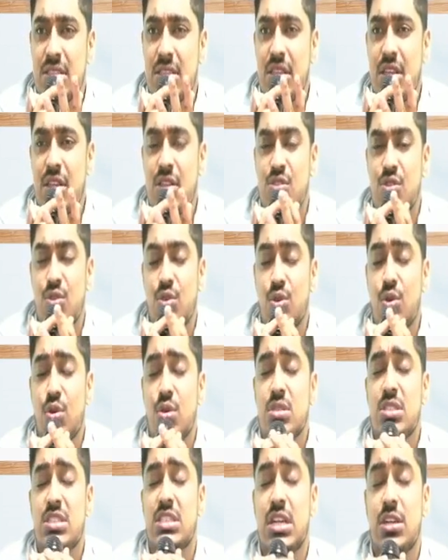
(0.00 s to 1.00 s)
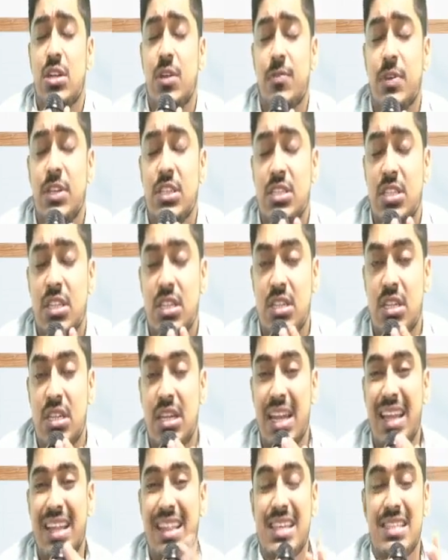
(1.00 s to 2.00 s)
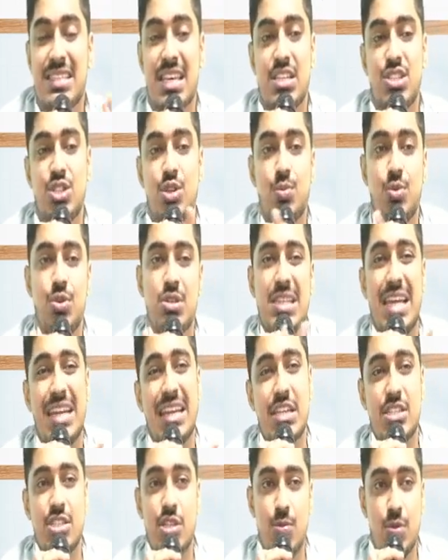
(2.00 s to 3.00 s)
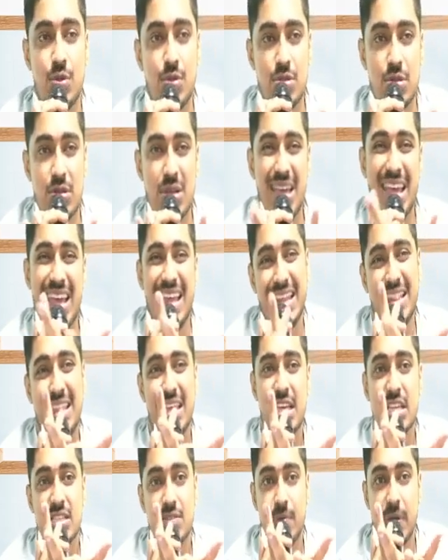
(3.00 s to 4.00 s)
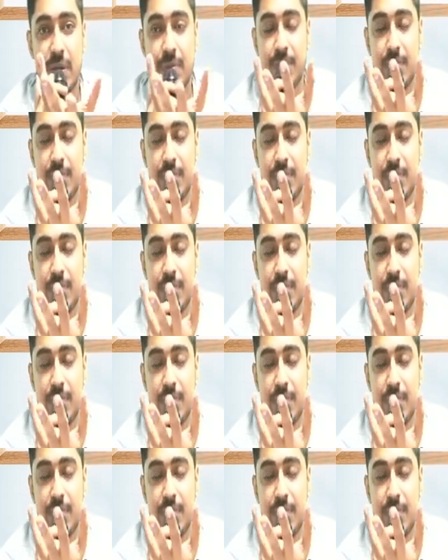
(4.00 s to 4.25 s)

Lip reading: There is no set of instruction telling this has to be used, that has to be used. Anything is fine.